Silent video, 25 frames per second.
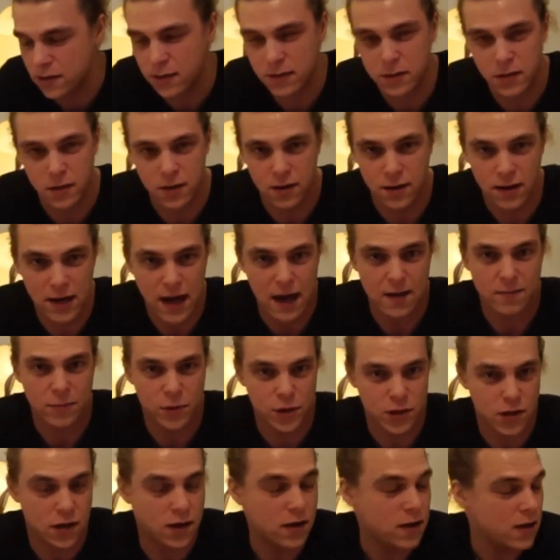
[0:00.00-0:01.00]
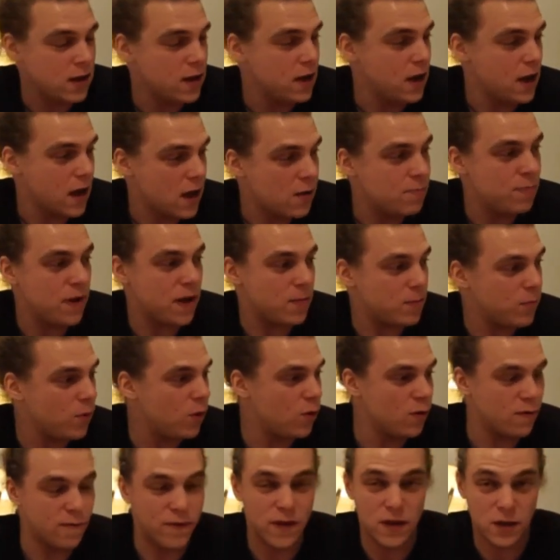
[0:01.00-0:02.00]
It's going to capture a bit
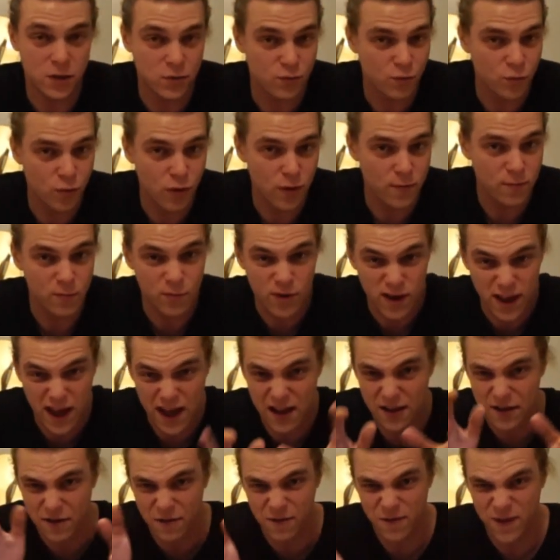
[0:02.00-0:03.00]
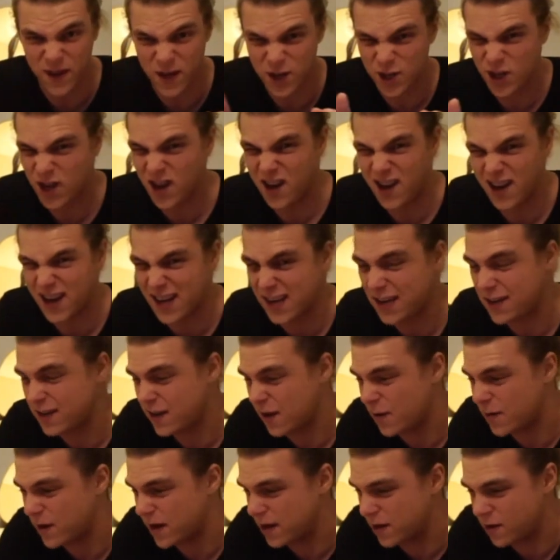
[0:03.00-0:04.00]
more of this room without the fisheye
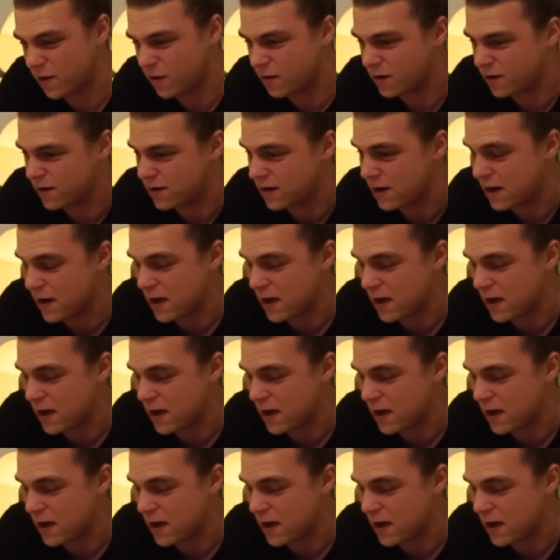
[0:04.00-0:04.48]
going on.